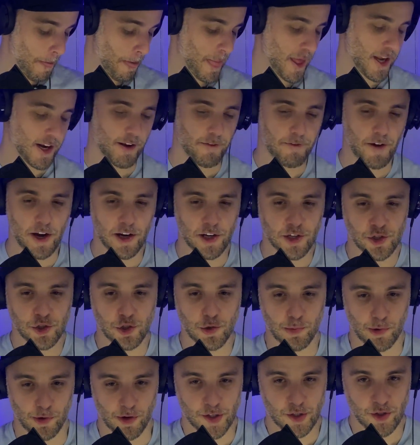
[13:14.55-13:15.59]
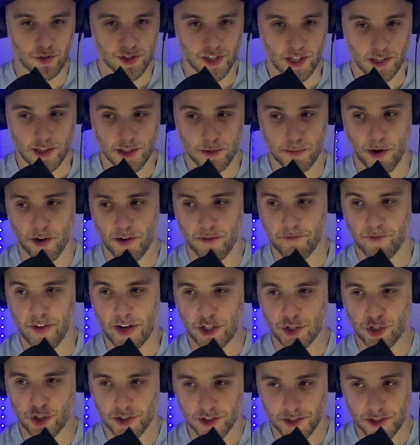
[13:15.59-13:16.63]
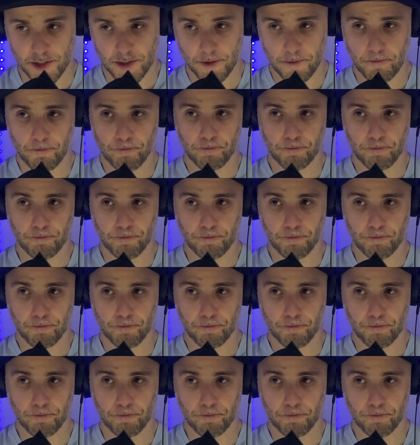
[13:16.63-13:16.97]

and I found it super interesting. It's about inventions,